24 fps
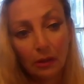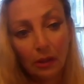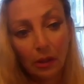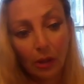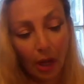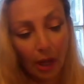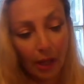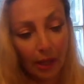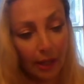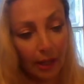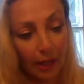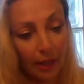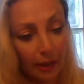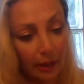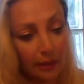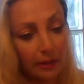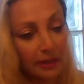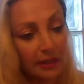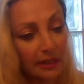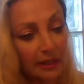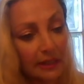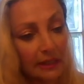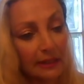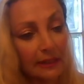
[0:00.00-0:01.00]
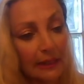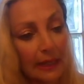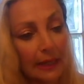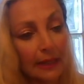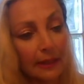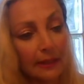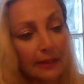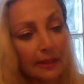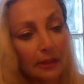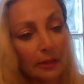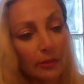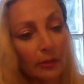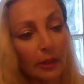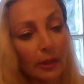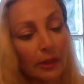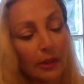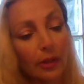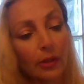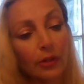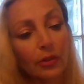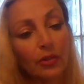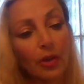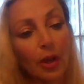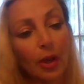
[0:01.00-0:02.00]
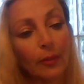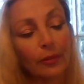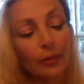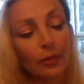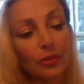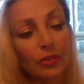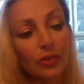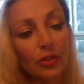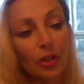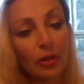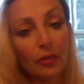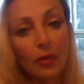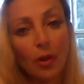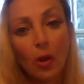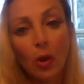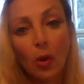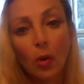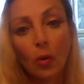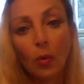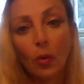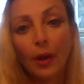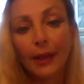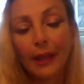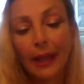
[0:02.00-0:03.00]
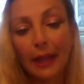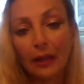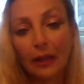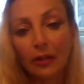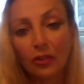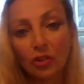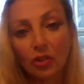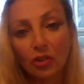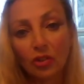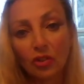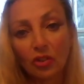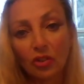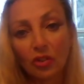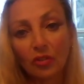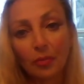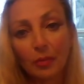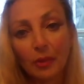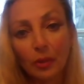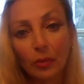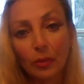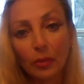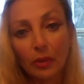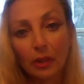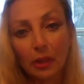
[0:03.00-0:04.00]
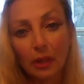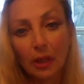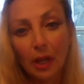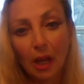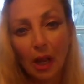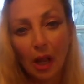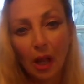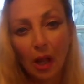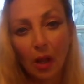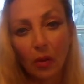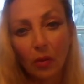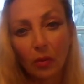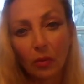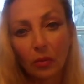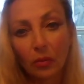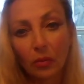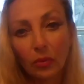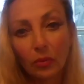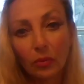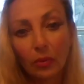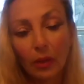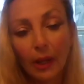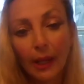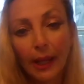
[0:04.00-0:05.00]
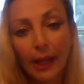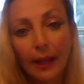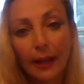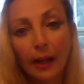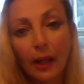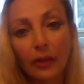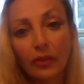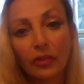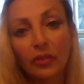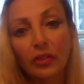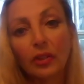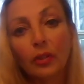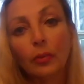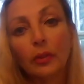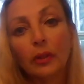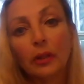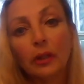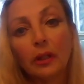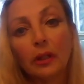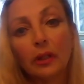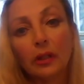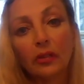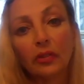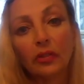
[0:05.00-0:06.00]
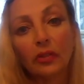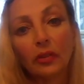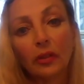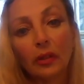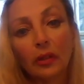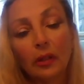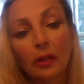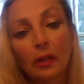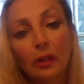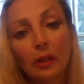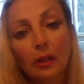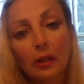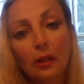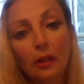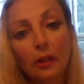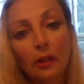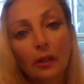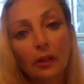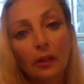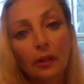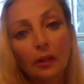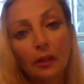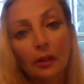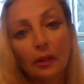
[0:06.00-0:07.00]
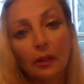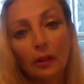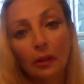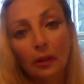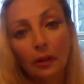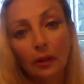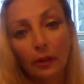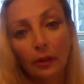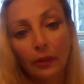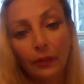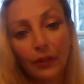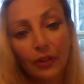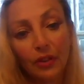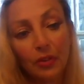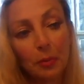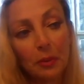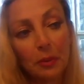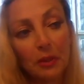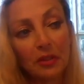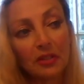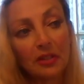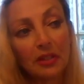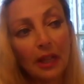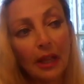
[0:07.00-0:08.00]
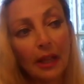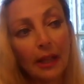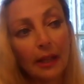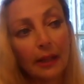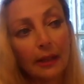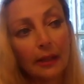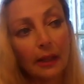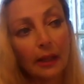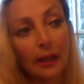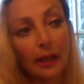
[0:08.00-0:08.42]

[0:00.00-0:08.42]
I can see it sitting right there on top of her stuff, why can't she serve me with it now? Why can't I see what it is that's been said?